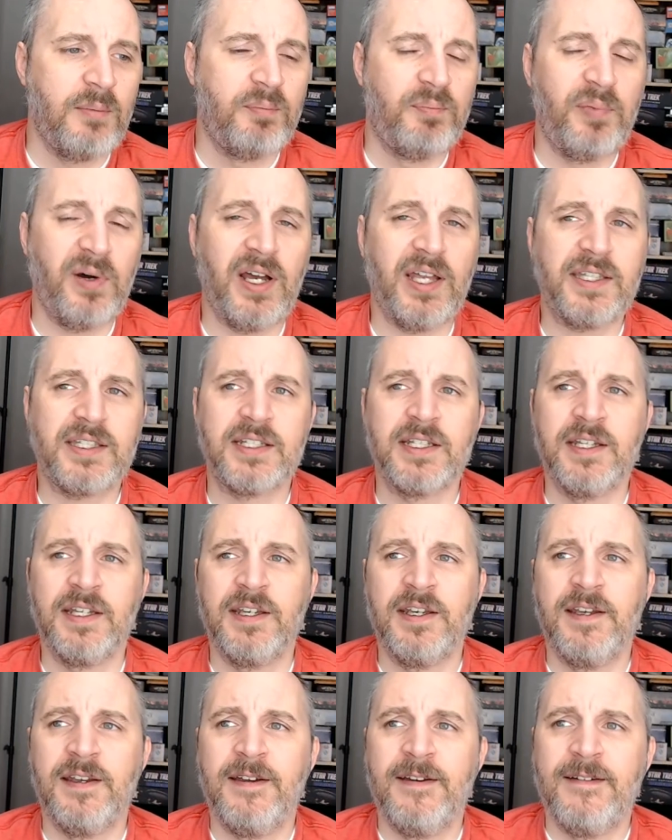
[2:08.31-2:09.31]
But
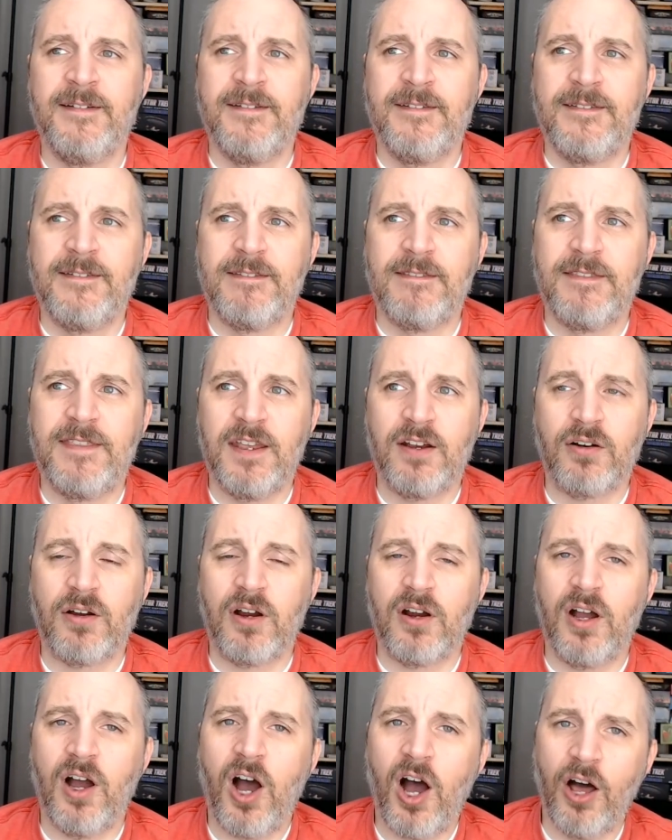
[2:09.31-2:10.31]
there
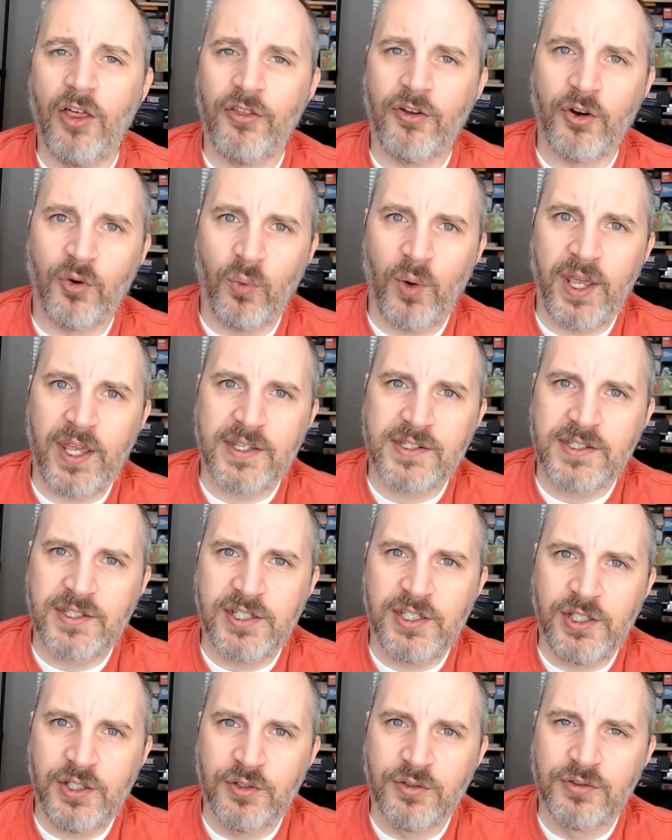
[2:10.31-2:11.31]
are other ways to
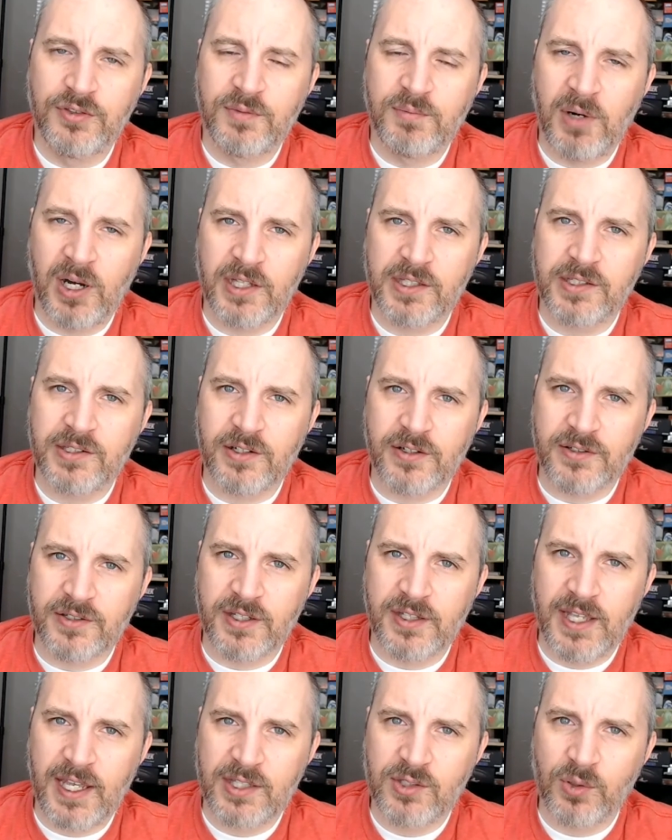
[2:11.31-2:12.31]
use monsters,
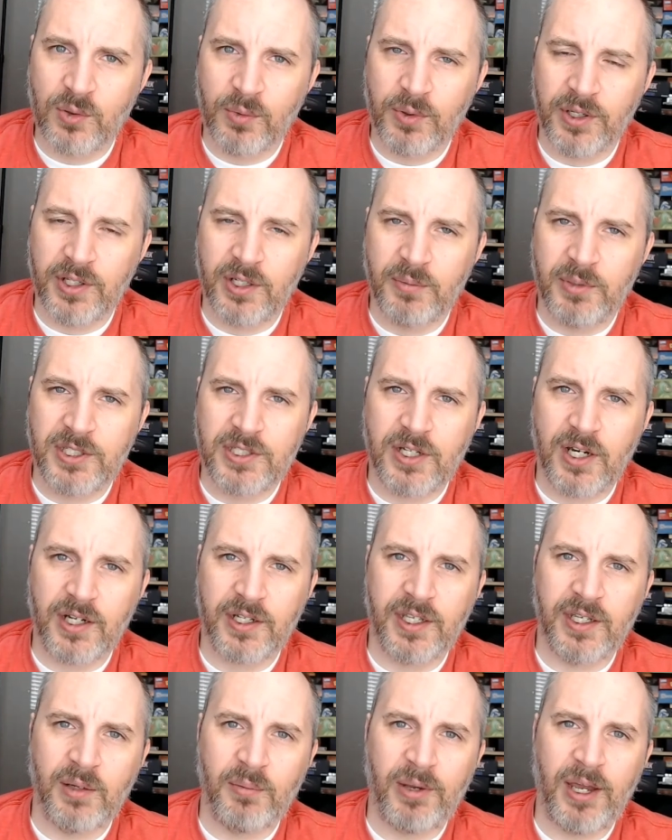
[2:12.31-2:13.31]
and that's what we're going to be
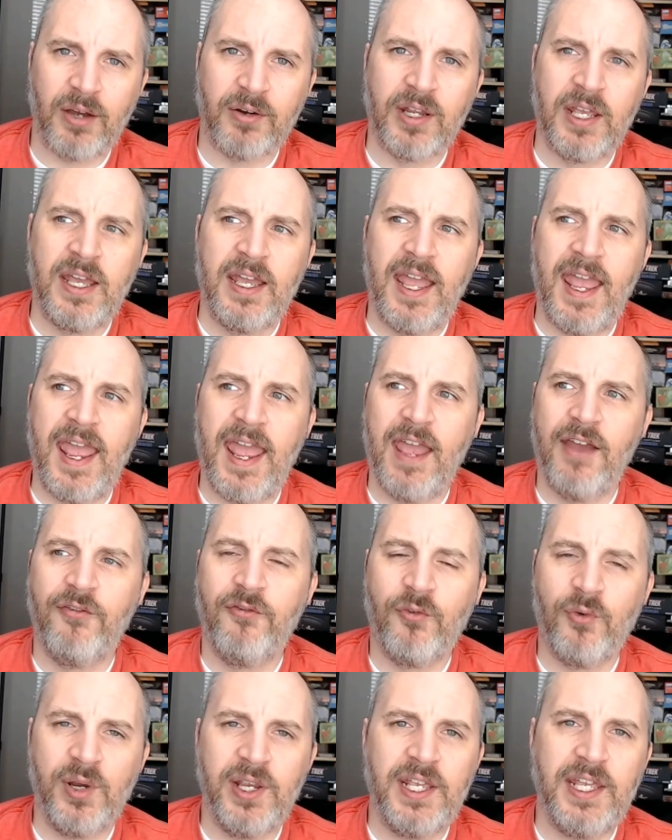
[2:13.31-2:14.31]
talking about.
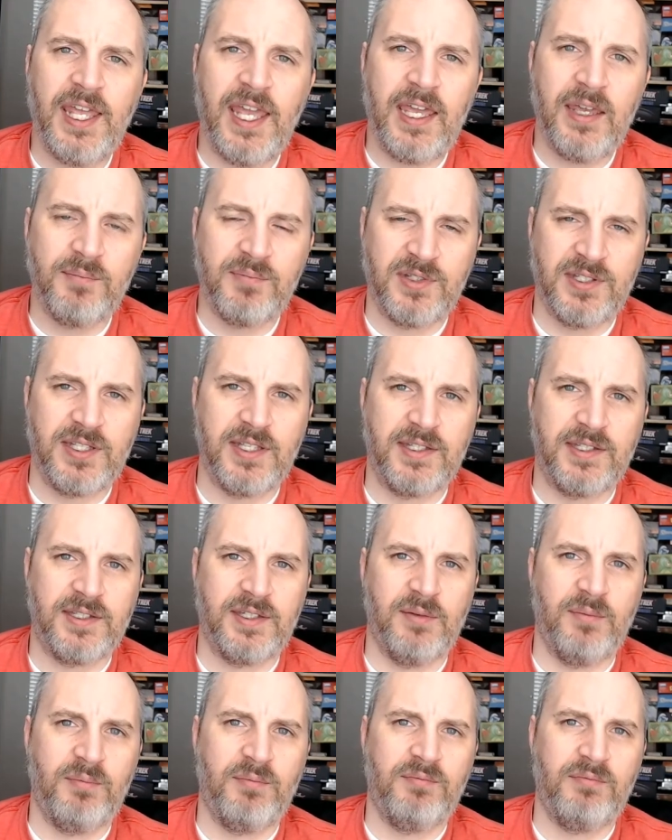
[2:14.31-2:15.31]
Every game
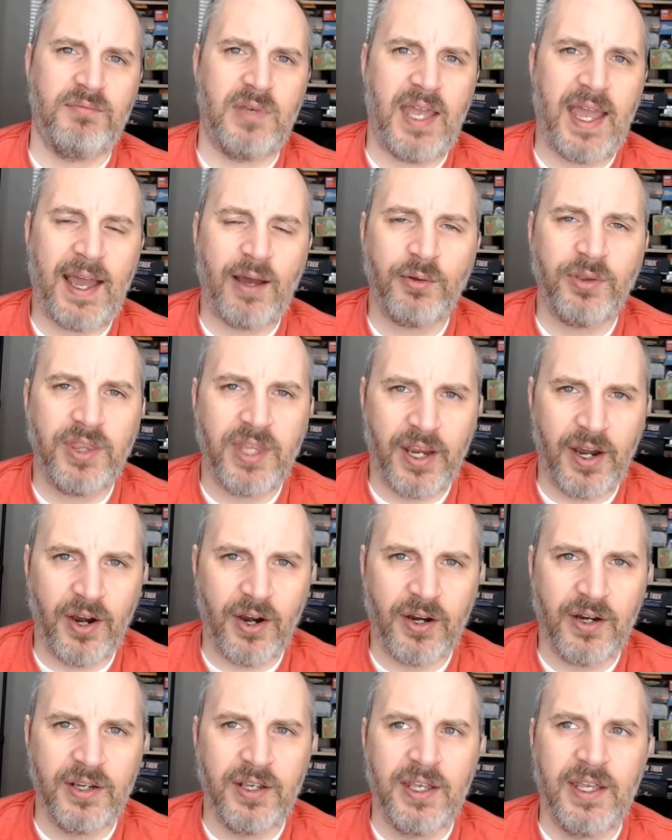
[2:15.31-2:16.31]
system out
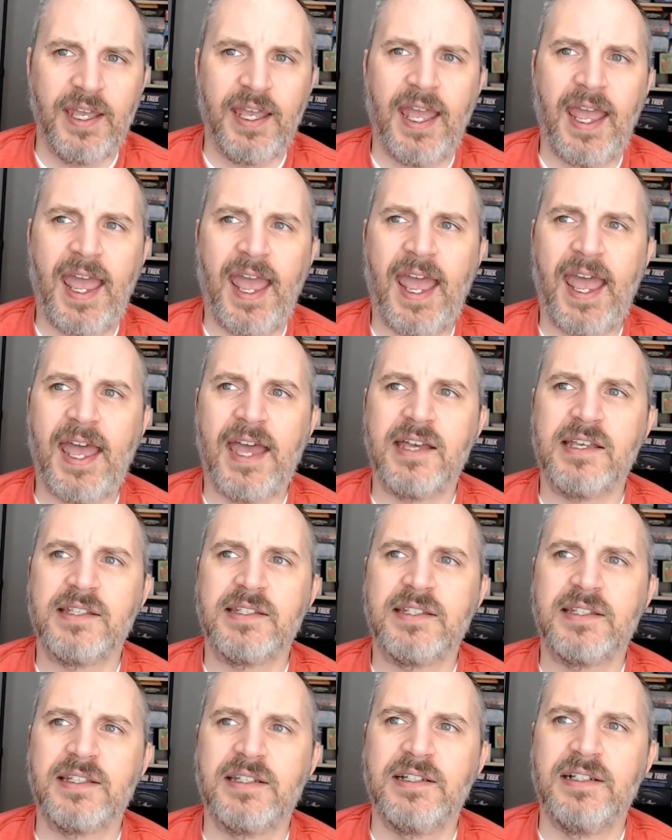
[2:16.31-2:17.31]
there
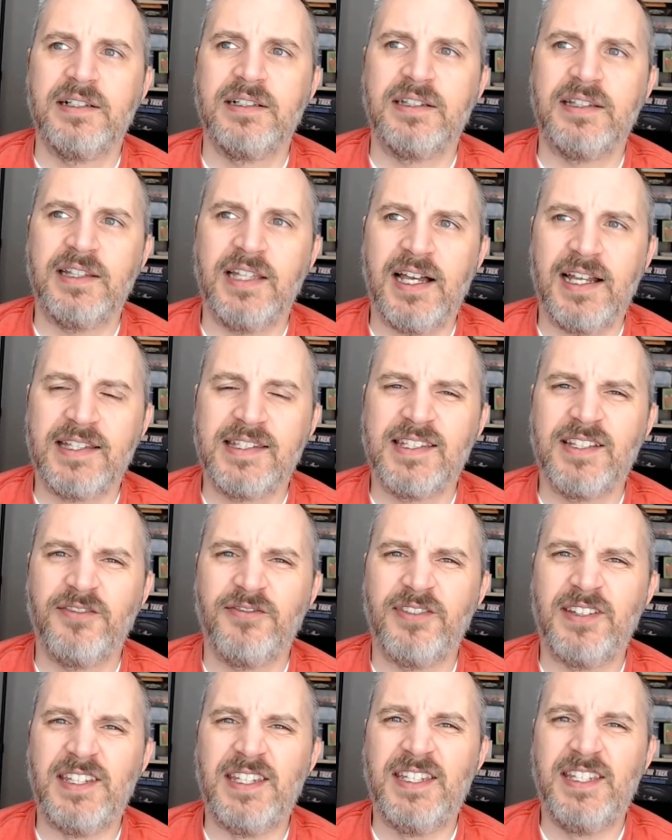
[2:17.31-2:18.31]
has lots
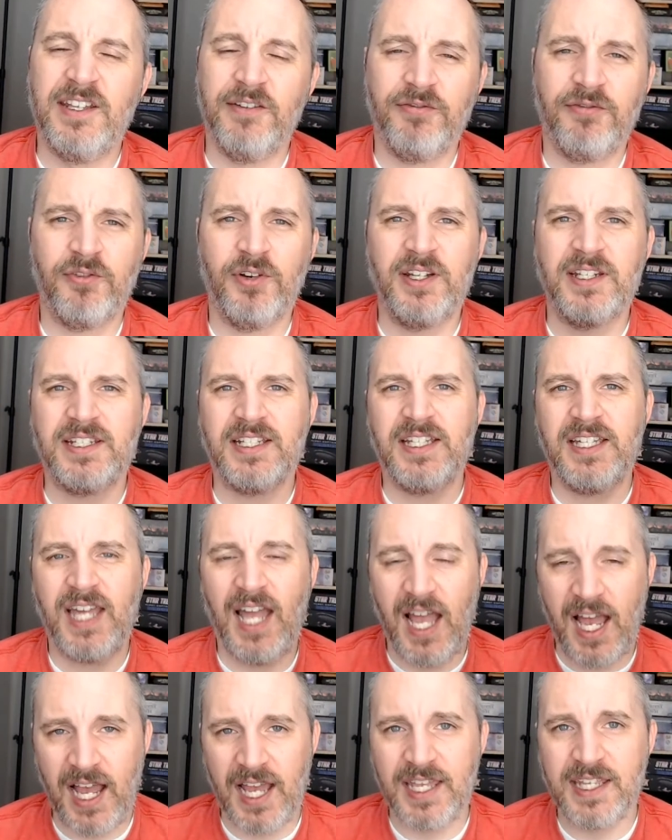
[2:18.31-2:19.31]
of different
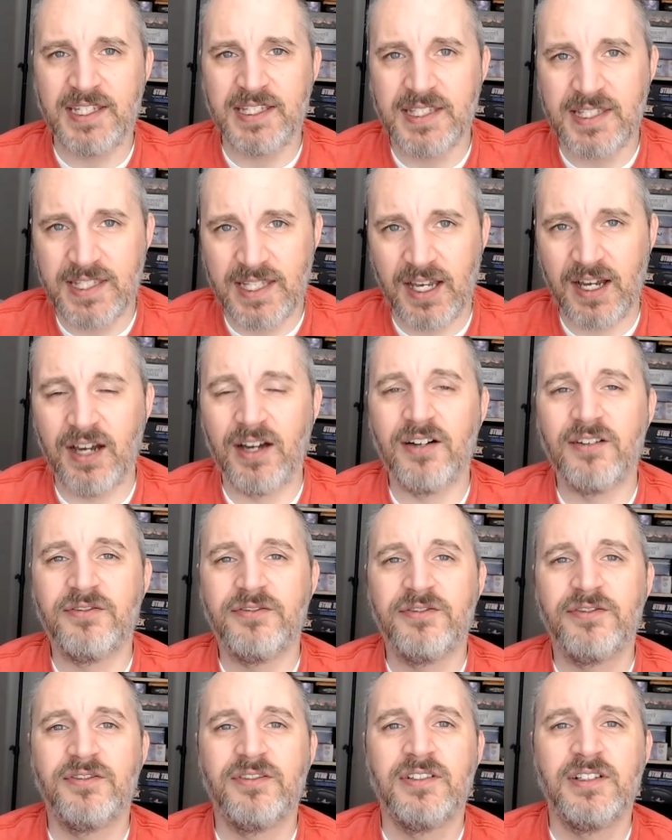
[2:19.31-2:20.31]
kinds
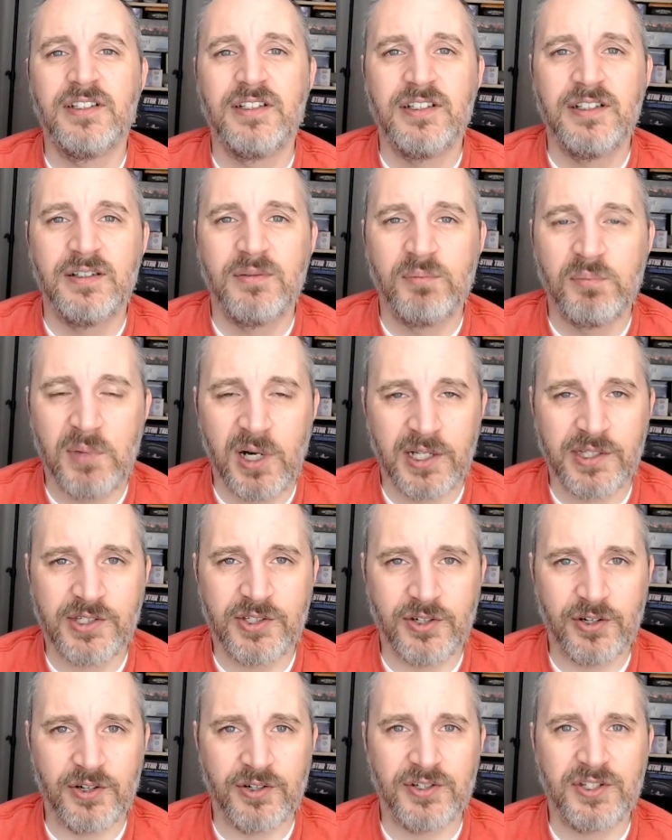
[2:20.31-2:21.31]
of
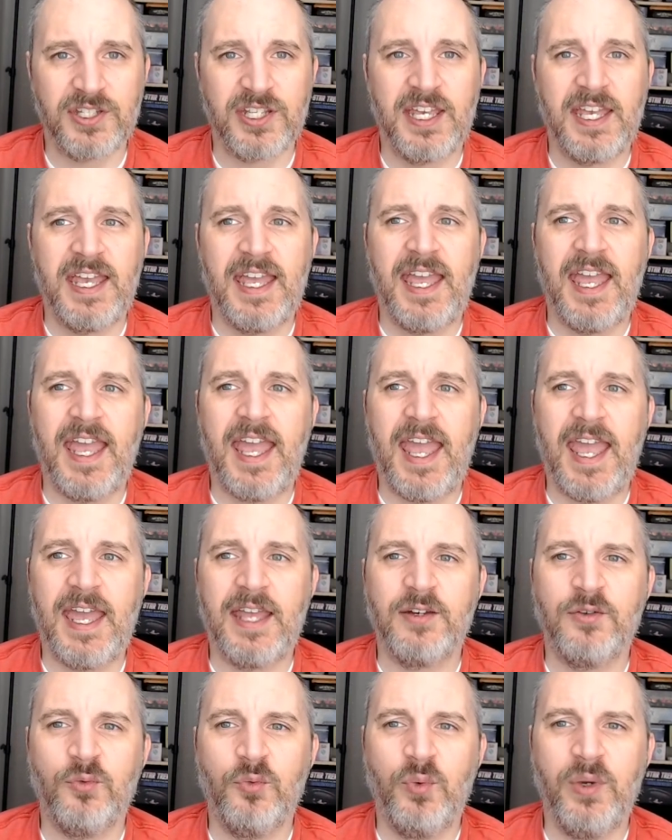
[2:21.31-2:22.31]
monsters,
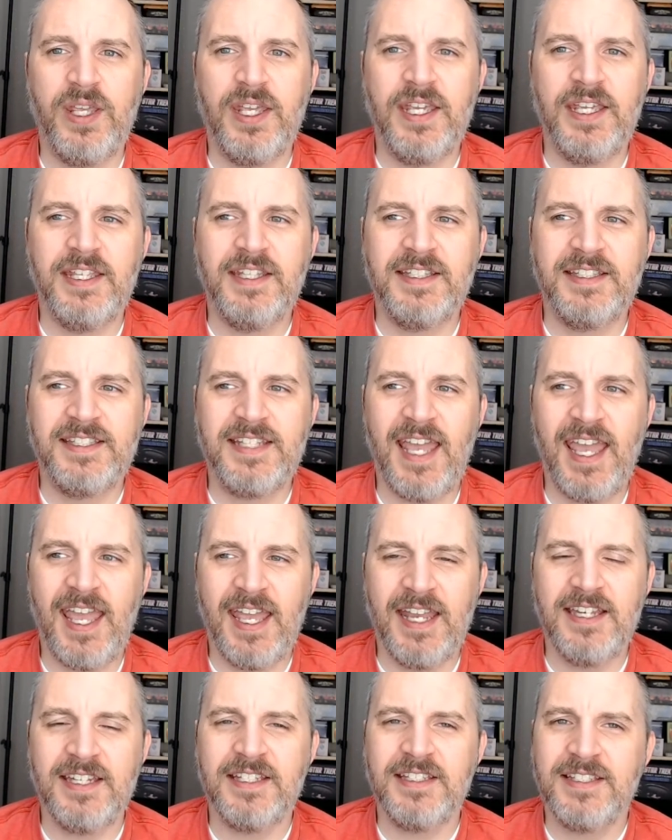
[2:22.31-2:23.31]
and we
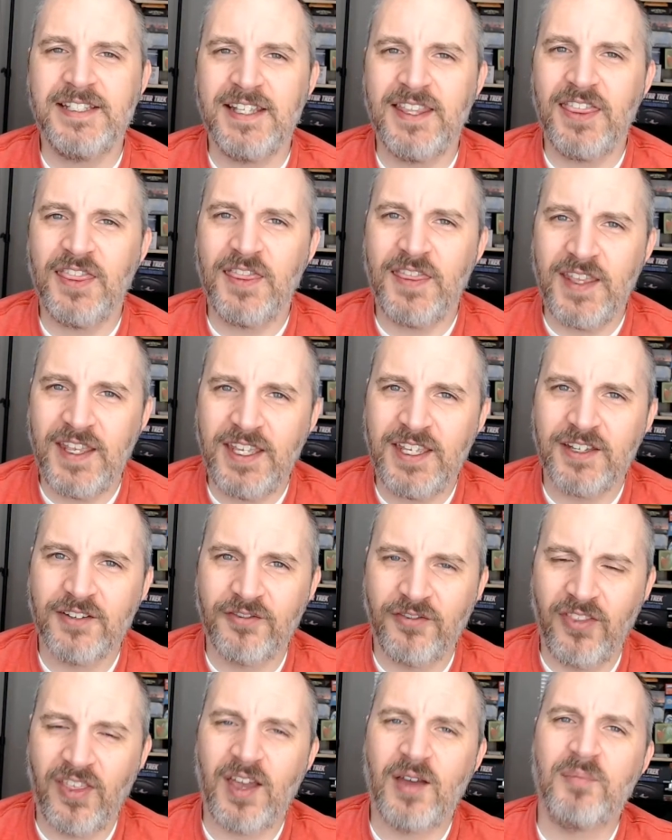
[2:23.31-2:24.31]
tend to think
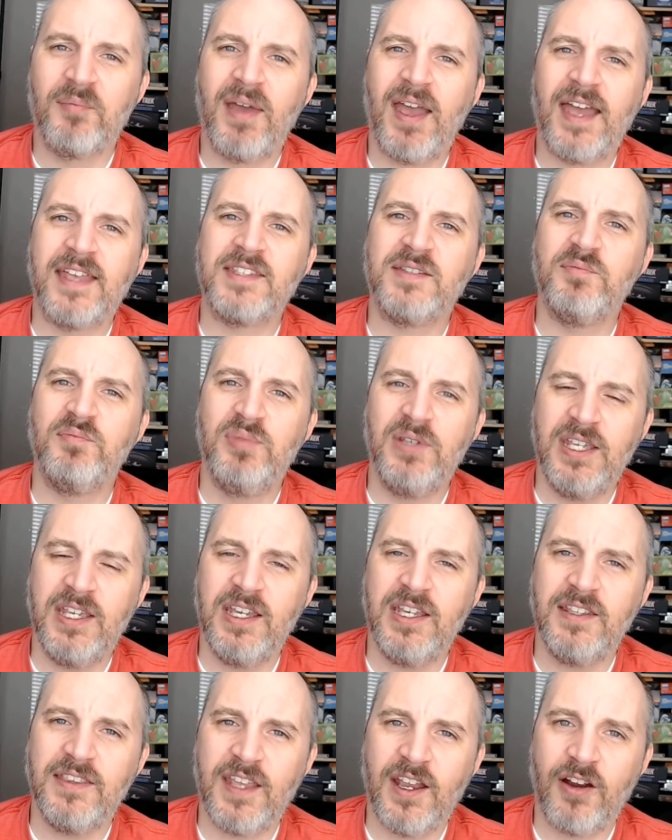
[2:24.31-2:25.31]
of them as
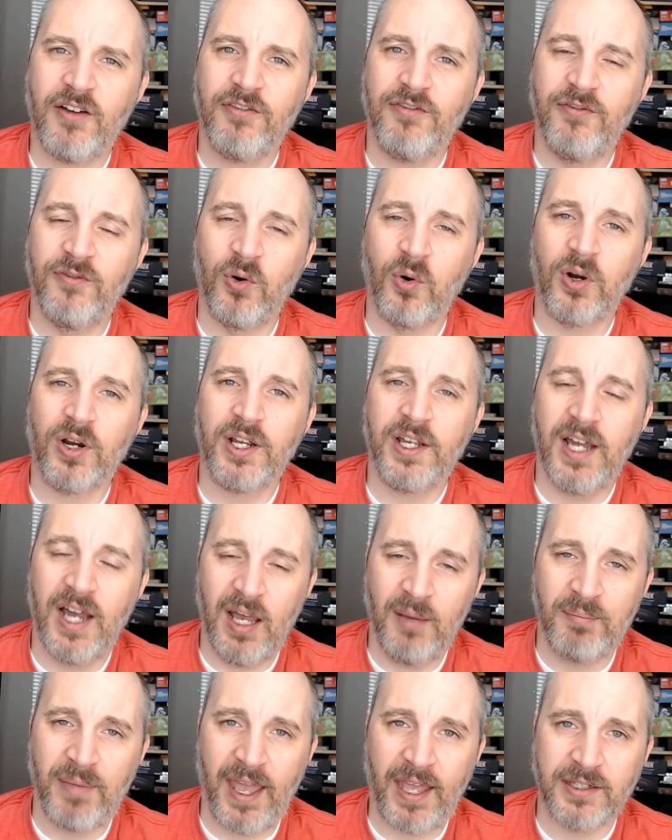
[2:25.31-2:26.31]
being there for
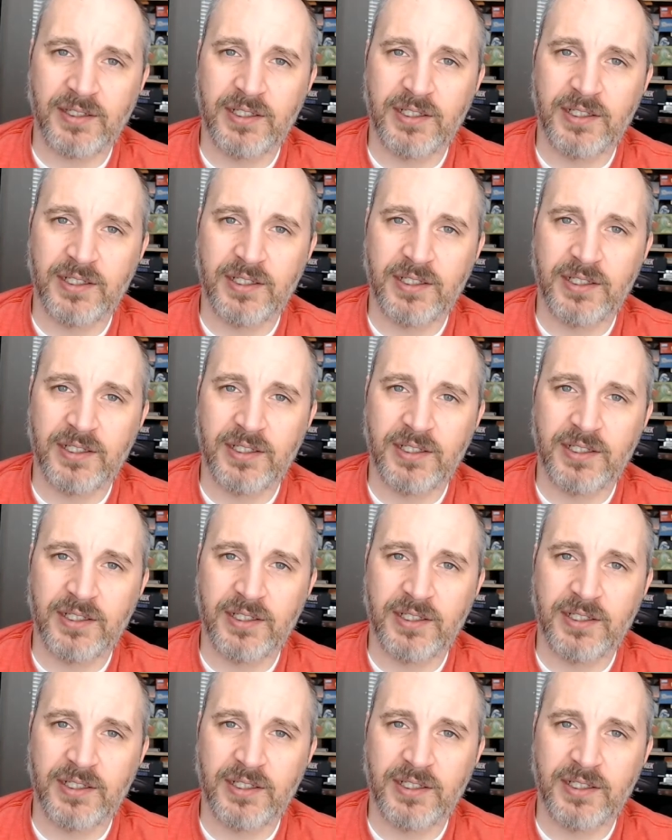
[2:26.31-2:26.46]
combat.